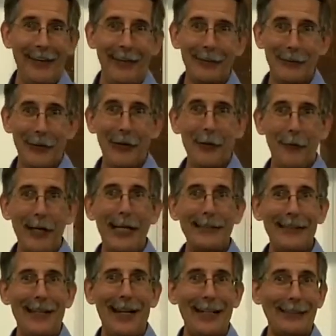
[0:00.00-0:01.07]
there's a good
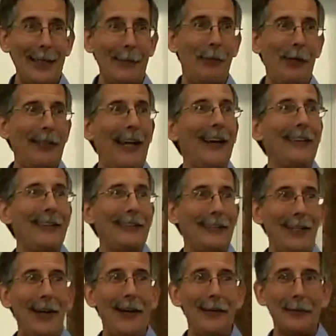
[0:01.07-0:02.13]
reason that I said, Put down your
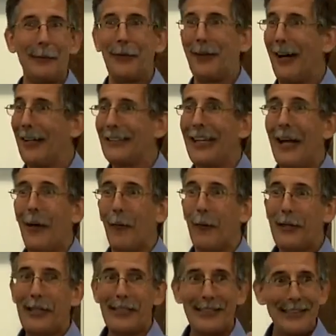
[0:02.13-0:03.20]
stones, because
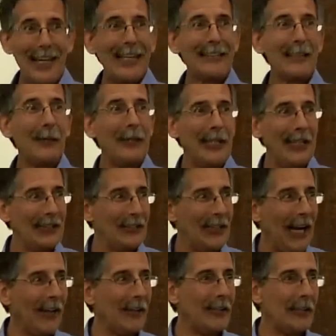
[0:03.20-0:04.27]
when you say something that
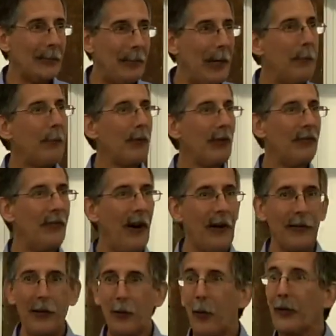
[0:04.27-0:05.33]
challenges people to
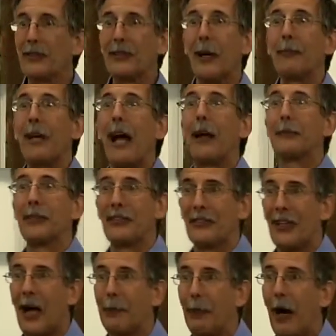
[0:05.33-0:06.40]
follow the Lord, sometimes
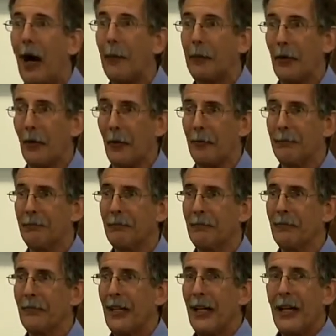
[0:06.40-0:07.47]
it's not popular.
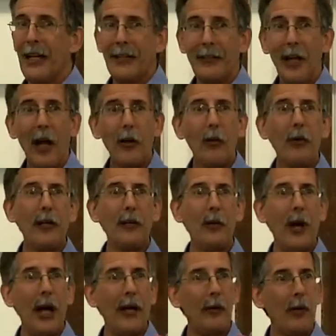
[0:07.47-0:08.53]
Not only
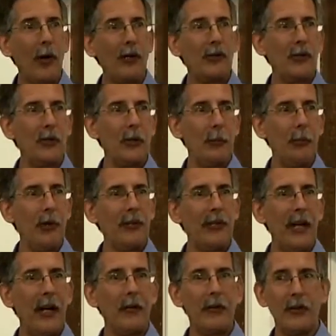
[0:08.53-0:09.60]
do I encourage you to
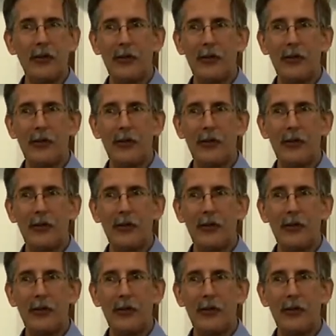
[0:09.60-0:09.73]
put down